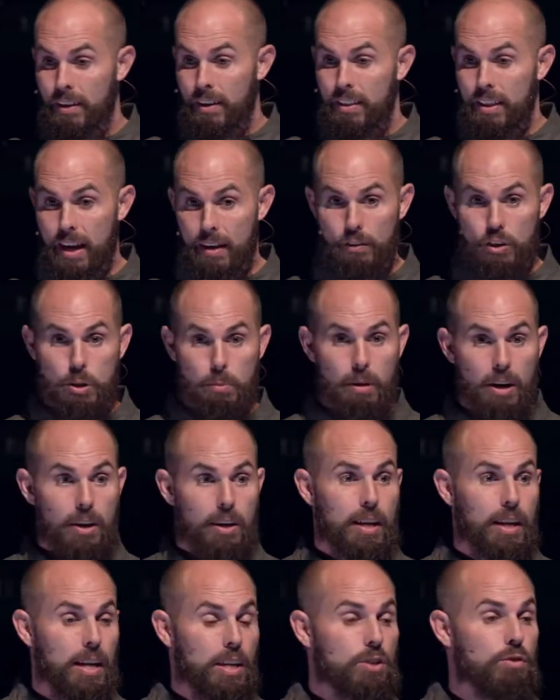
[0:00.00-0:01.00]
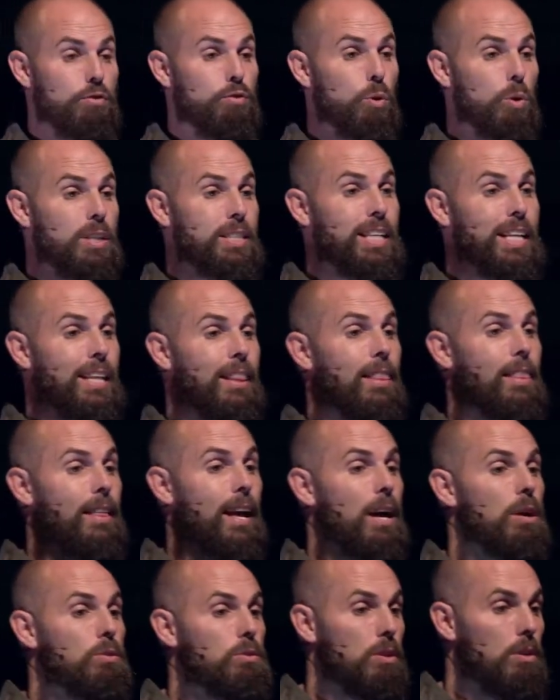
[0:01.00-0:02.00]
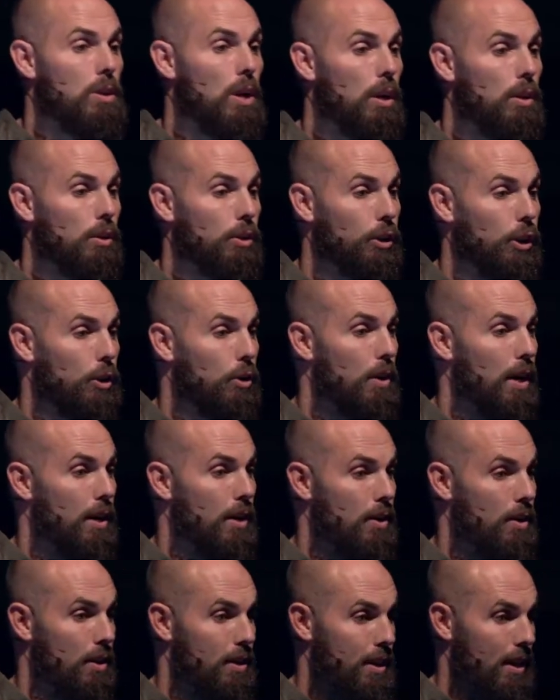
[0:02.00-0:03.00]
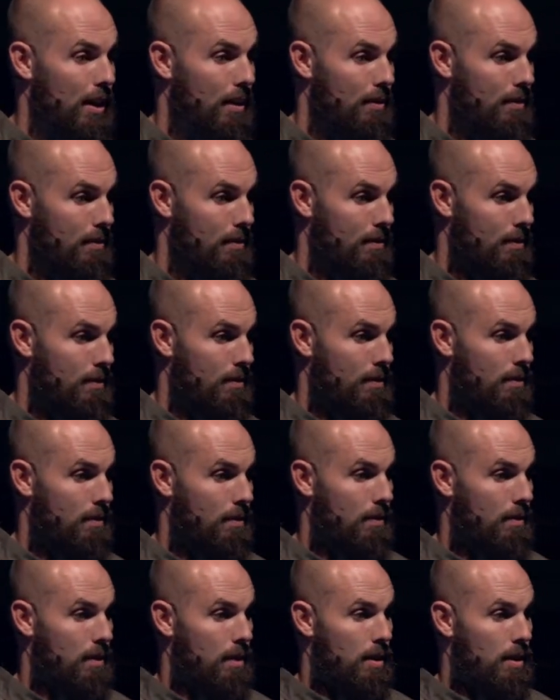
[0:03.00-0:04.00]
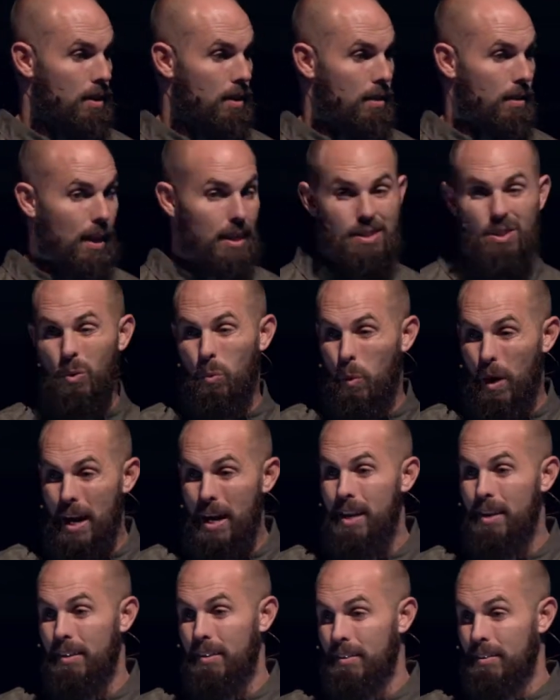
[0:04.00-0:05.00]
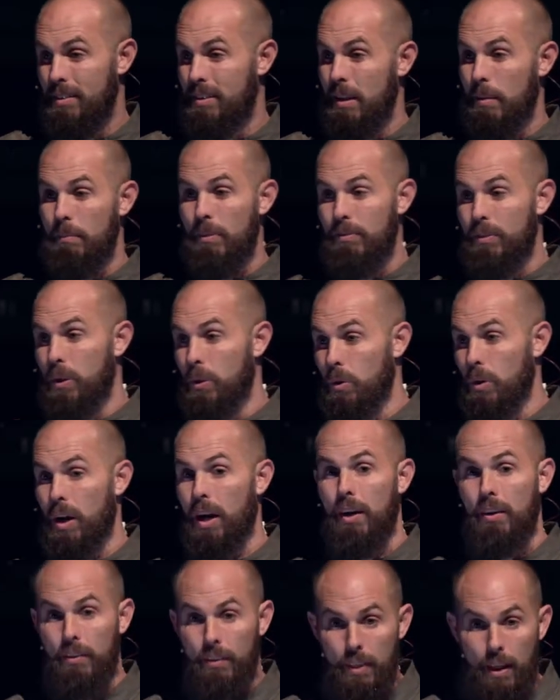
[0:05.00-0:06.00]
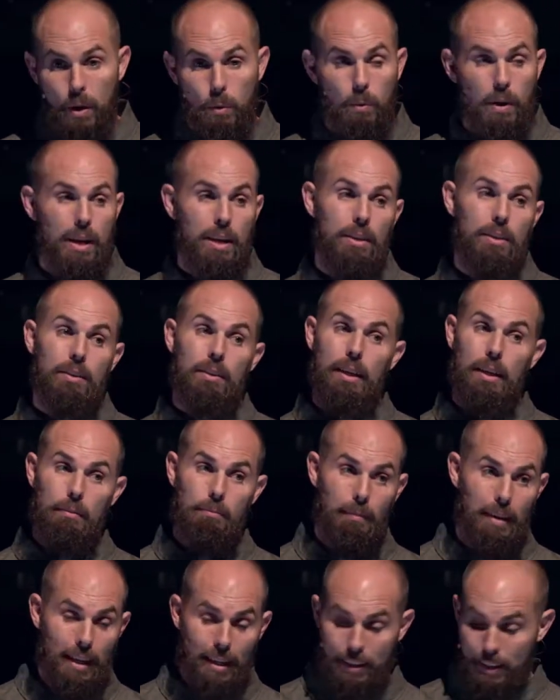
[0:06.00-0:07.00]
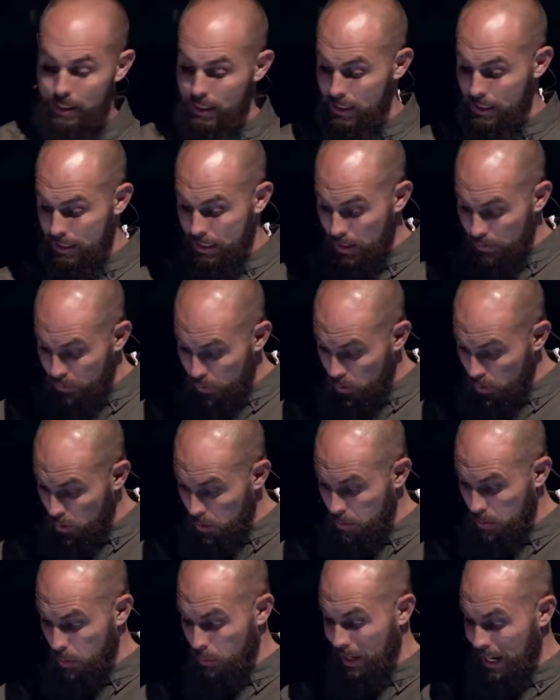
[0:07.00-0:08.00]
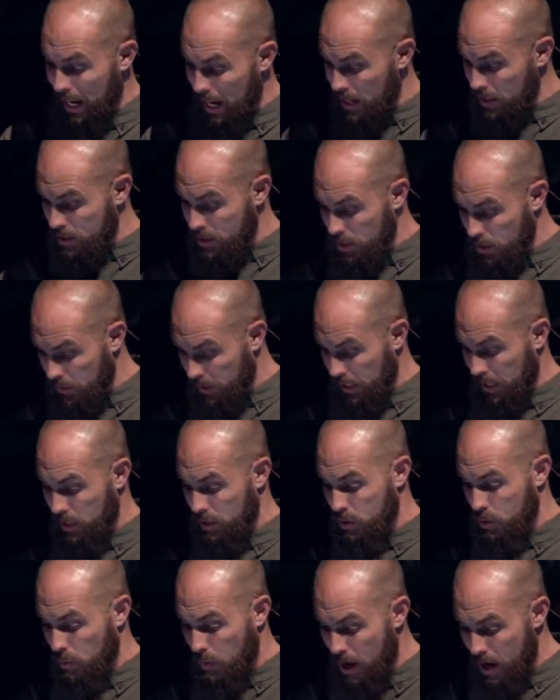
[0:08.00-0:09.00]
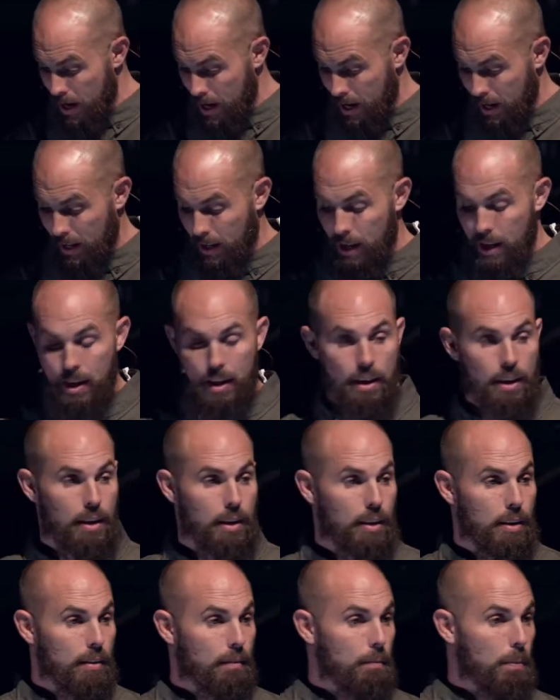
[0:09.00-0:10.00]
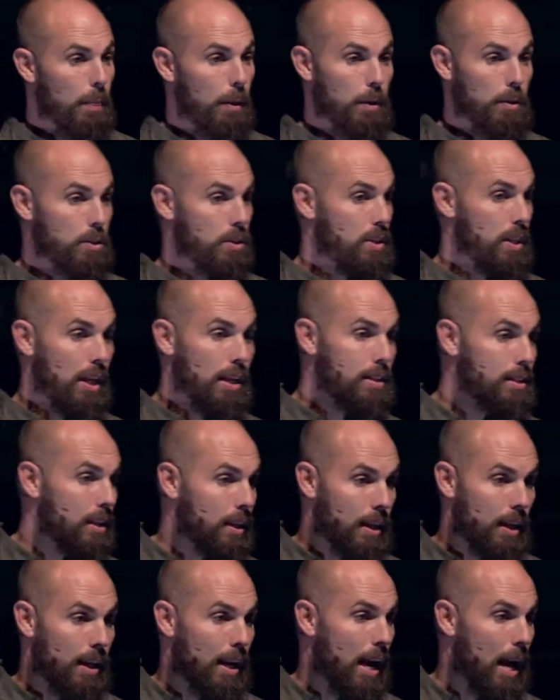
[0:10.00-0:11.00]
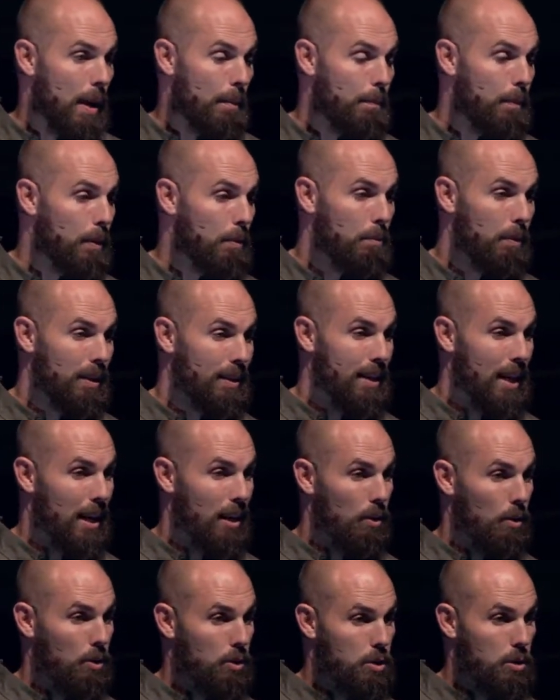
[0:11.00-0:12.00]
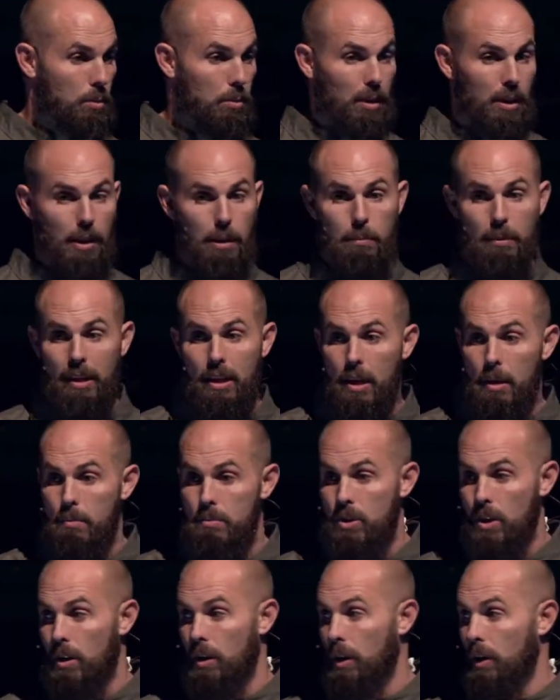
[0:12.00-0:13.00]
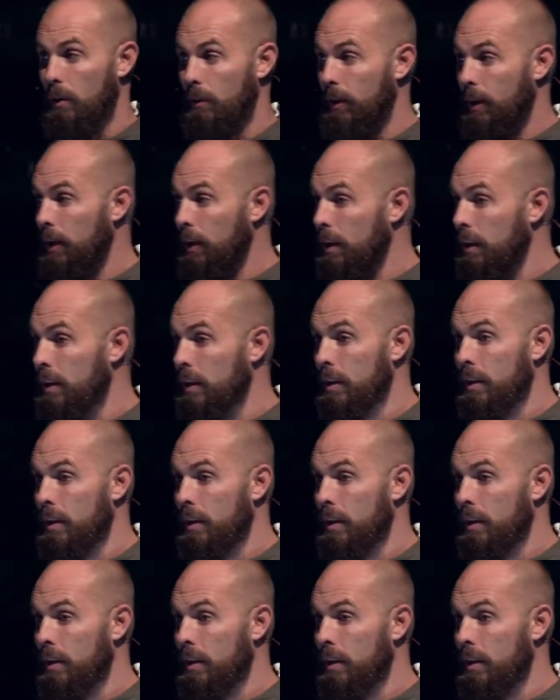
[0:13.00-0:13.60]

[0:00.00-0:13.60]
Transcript: The average American has $14,000 in credit card debt. That's a weight. And some of you are under that weight and you're like, man, this is difficult, but we had to, and here's why. There's things that can happen, but debt ultimately becomes our owner.